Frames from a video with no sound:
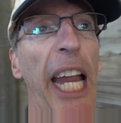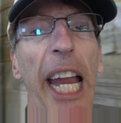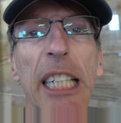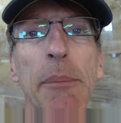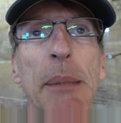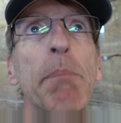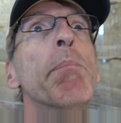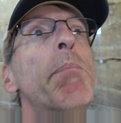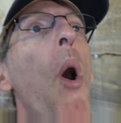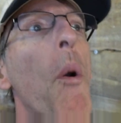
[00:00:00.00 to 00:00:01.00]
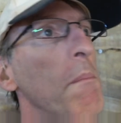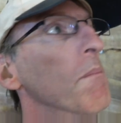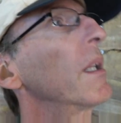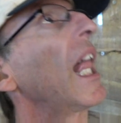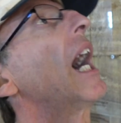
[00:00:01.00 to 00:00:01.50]
enemy bomb
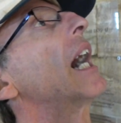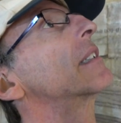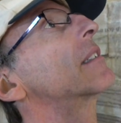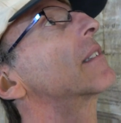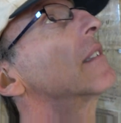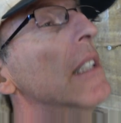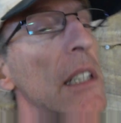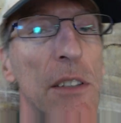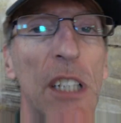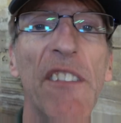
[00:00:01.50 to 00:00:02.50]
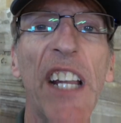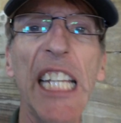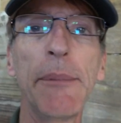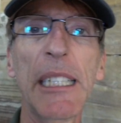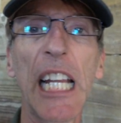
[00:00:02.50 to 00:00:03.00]
blasts. So if
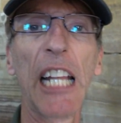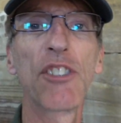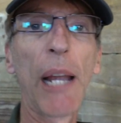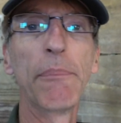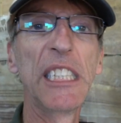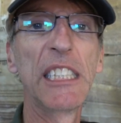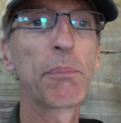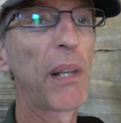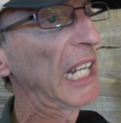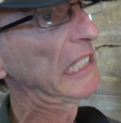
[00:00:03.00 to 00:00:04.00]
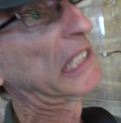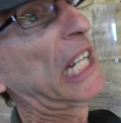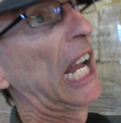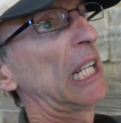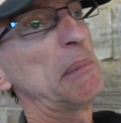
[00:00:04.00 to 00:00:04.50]
enemy Japanese planes
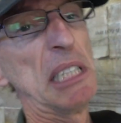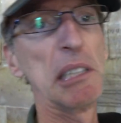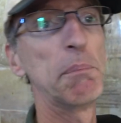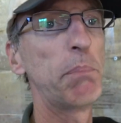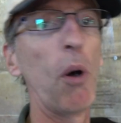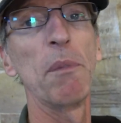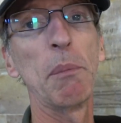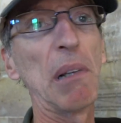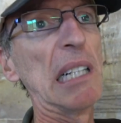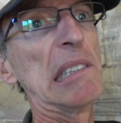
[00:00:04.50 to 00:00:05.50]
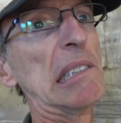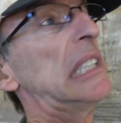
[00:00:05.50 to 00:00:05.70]
came in to bomb the place,